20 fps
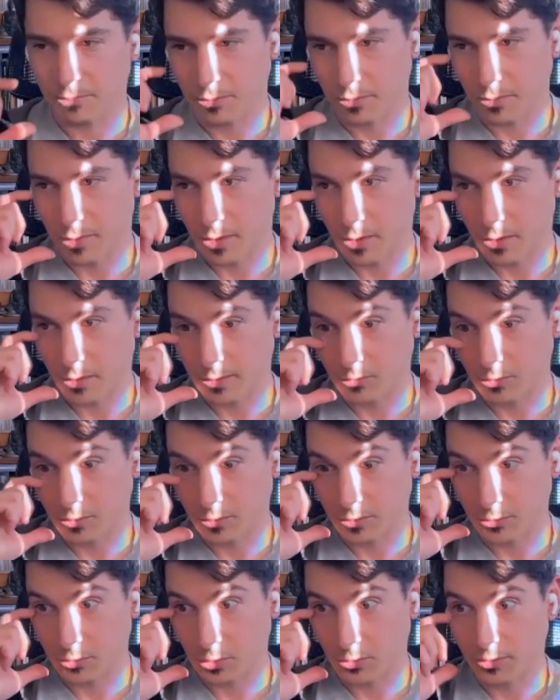aren't really
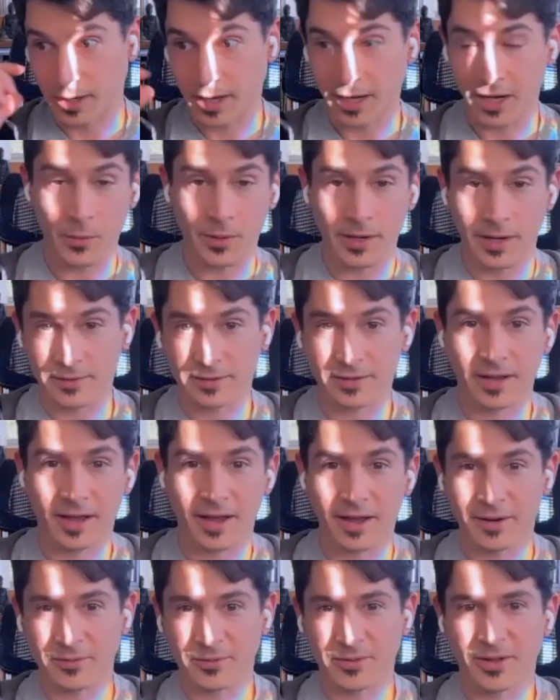serving anyone
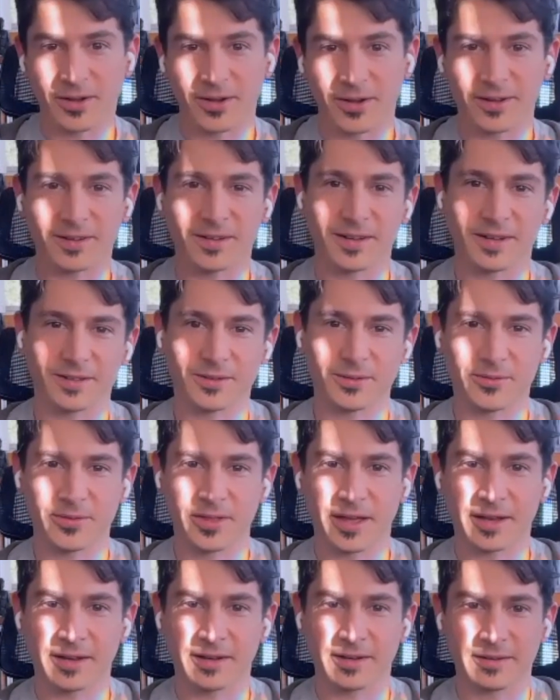outside of the context of
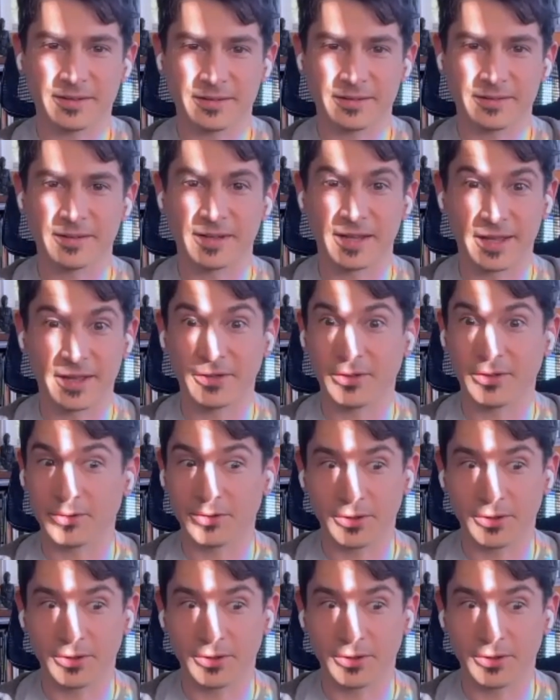that guild.